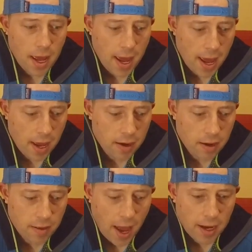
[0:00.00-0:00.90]
and
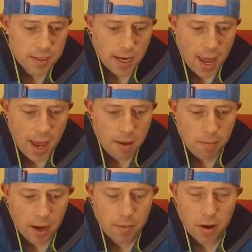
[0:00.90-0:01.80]
that's at
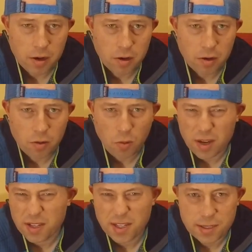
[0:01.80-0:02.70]
mile marker
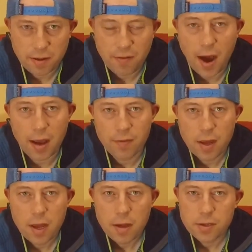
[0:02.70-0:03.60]
165.
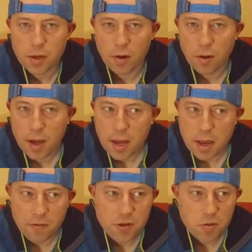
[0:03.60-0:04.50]
So if you